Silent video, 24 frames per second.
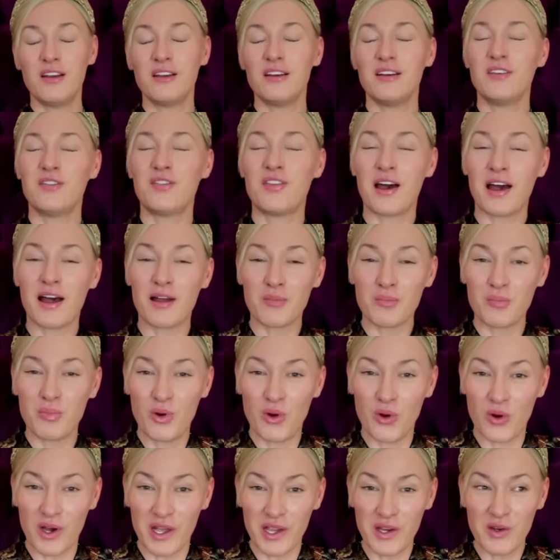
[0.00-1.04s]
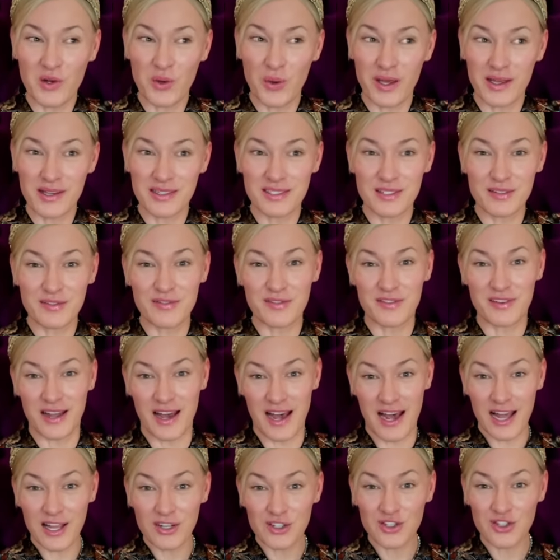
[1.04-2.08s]
At that point, quick as a
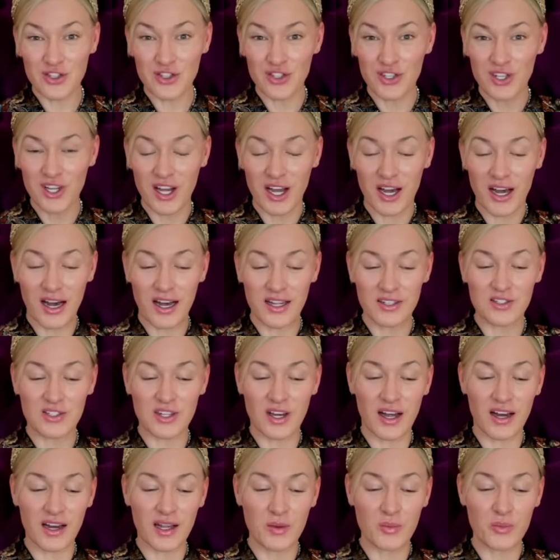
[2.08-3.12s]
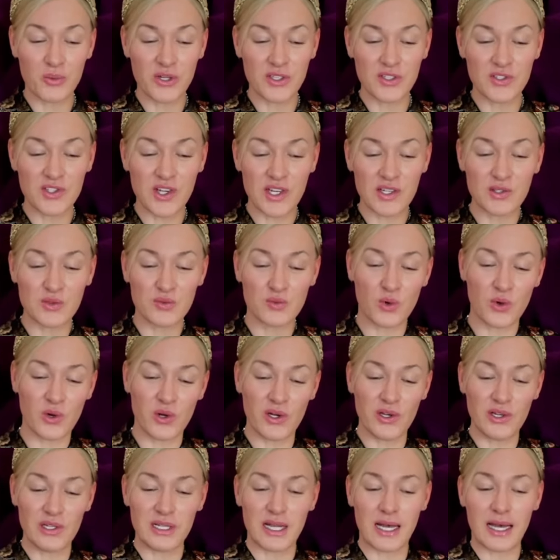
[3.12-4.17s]
flash, our darling Princess
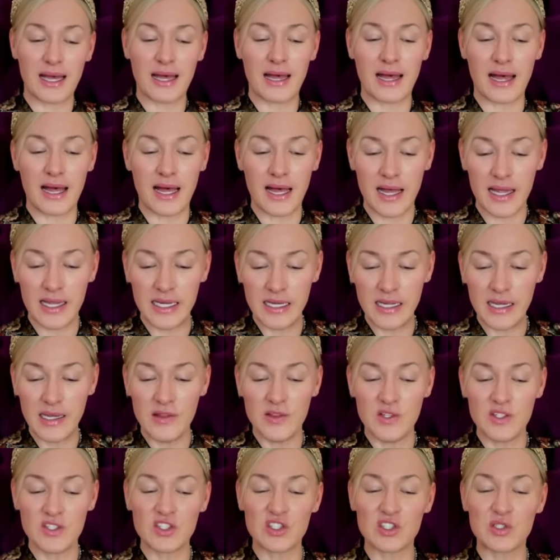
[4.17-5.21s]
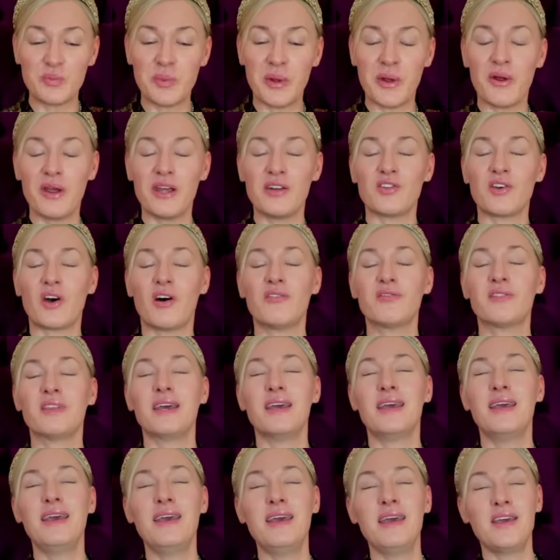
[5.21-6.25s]
Royal Anne, in the spirit of
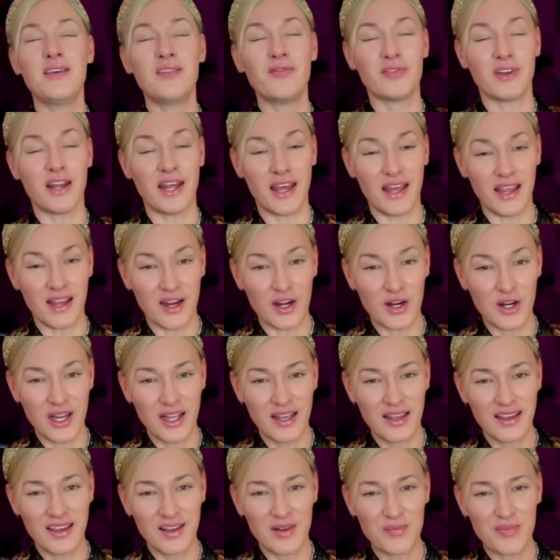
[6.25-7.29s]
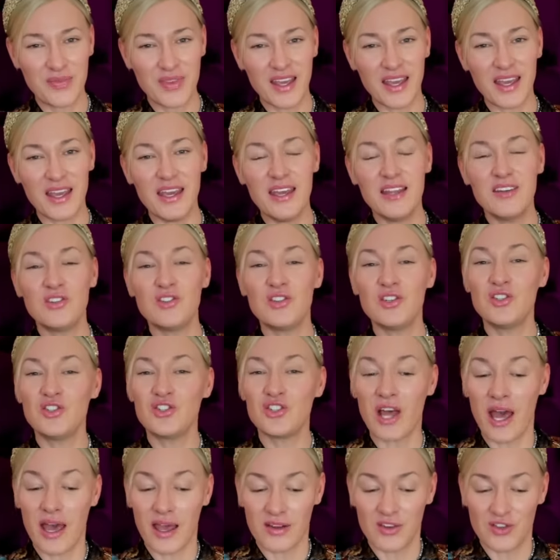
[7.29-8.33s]
the evening,
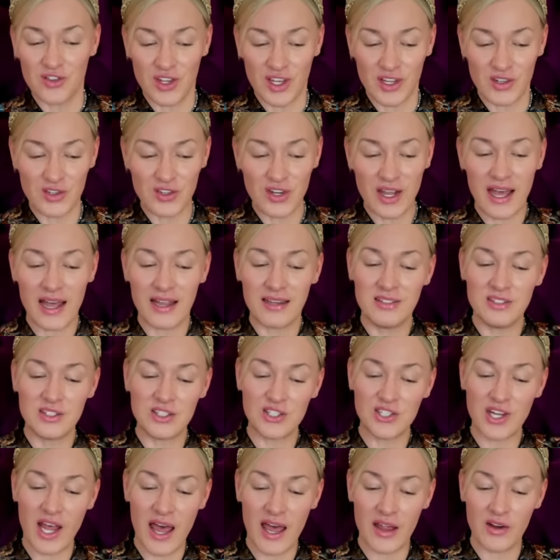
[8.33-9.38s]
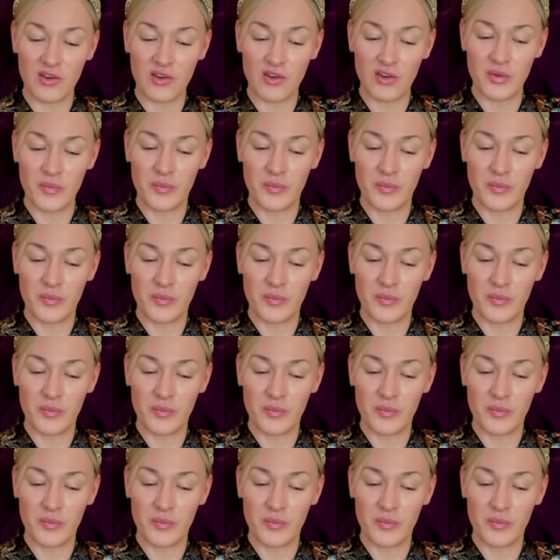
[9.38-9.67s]
interjected and said,